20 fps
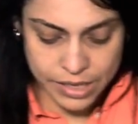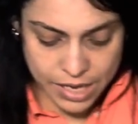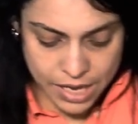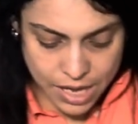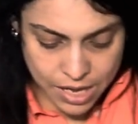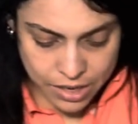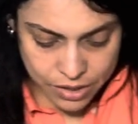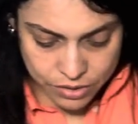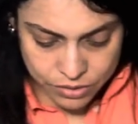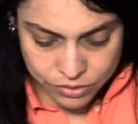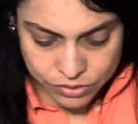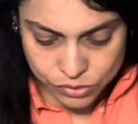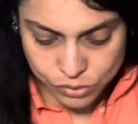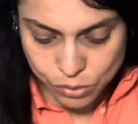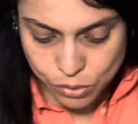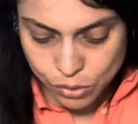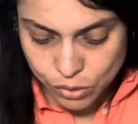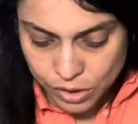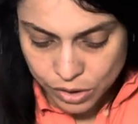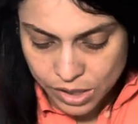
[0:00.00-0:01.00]
angles,
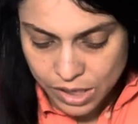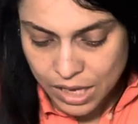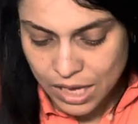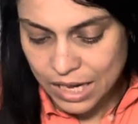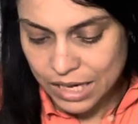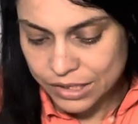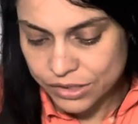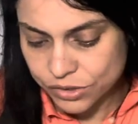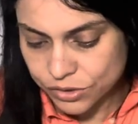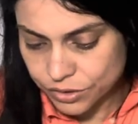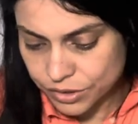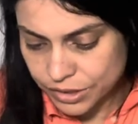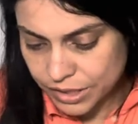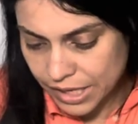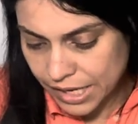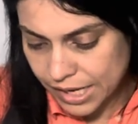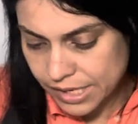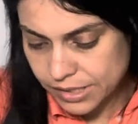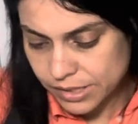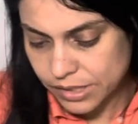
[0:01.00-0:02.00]
or
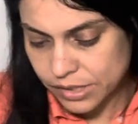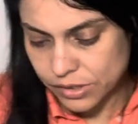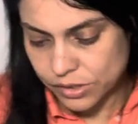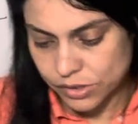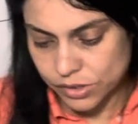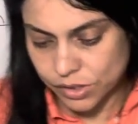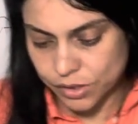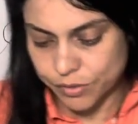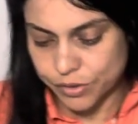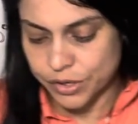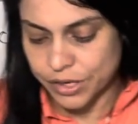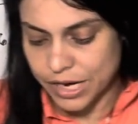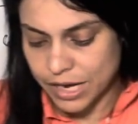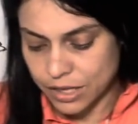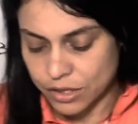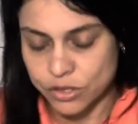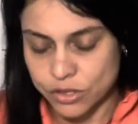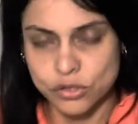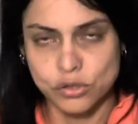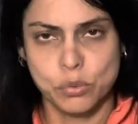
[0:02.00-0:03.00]
alternate interior
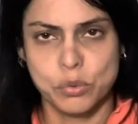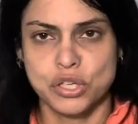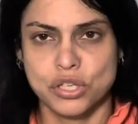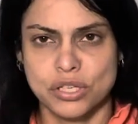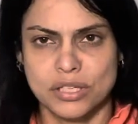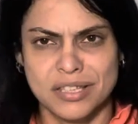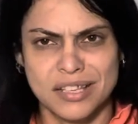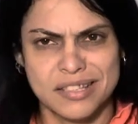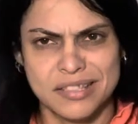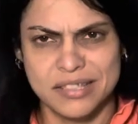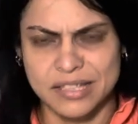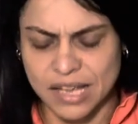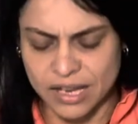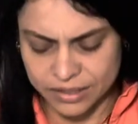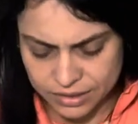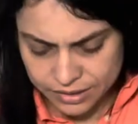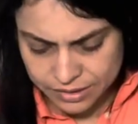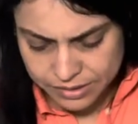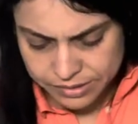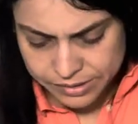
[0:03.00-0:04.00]
angles, which is
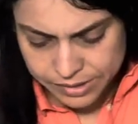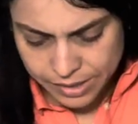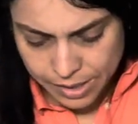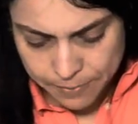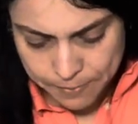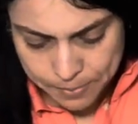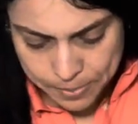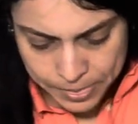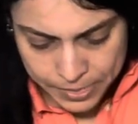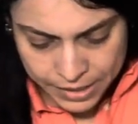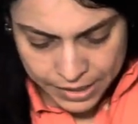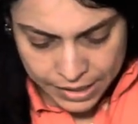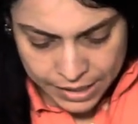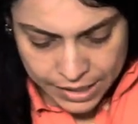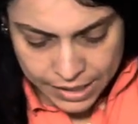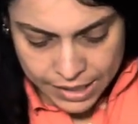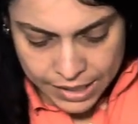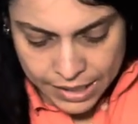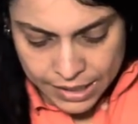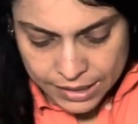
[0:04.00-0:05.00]
exactly the same.
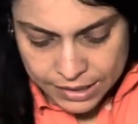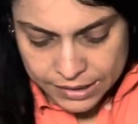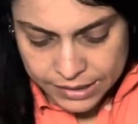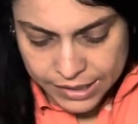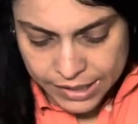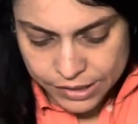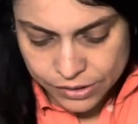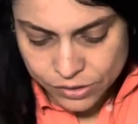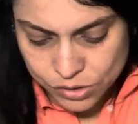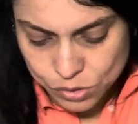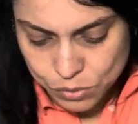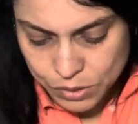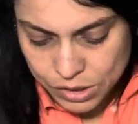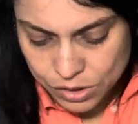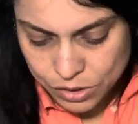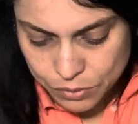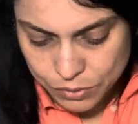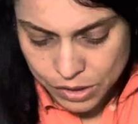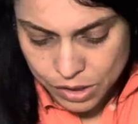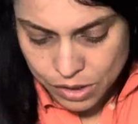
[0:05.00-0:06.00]
Then on
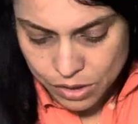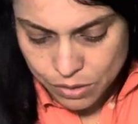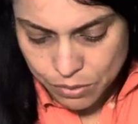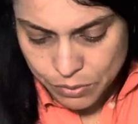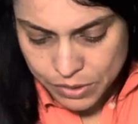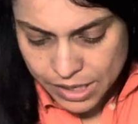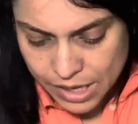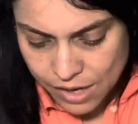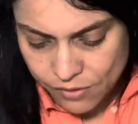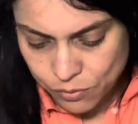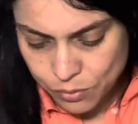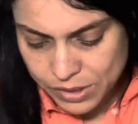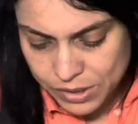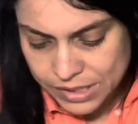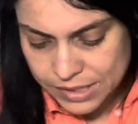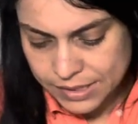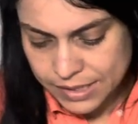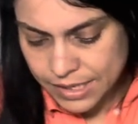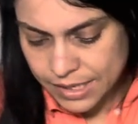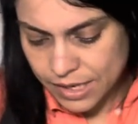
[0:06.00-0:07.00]
23, we have what
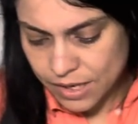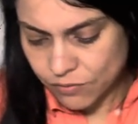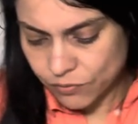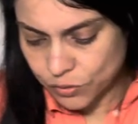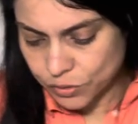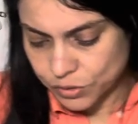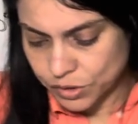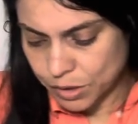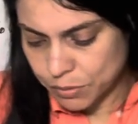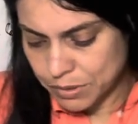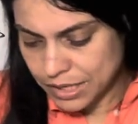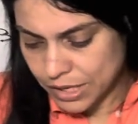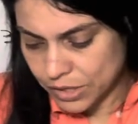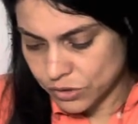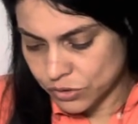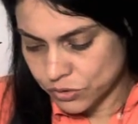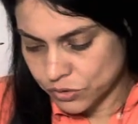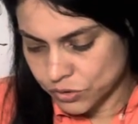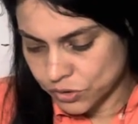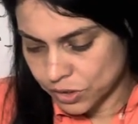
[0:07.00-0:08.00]
is the name for the
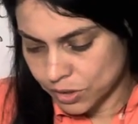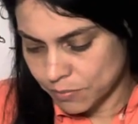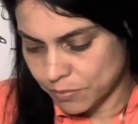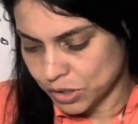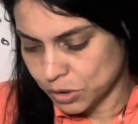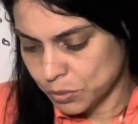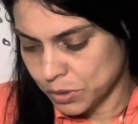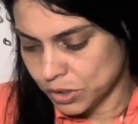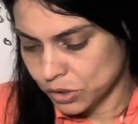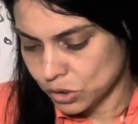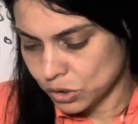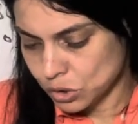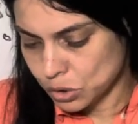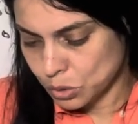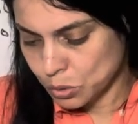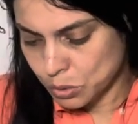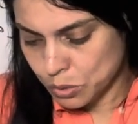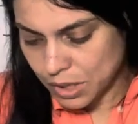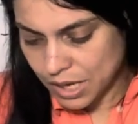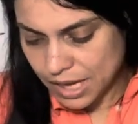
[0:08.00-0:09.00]
relationship between
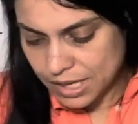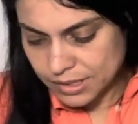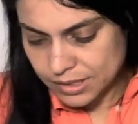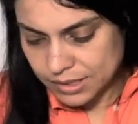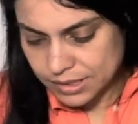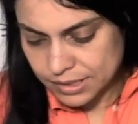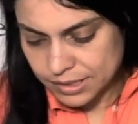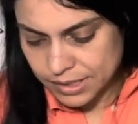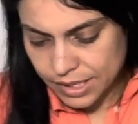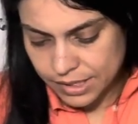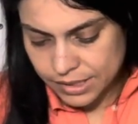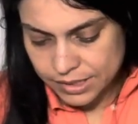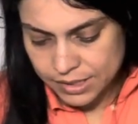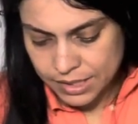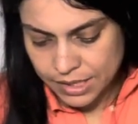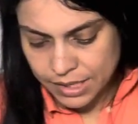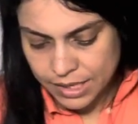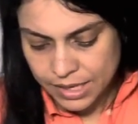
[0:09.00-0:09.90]
2 and 6.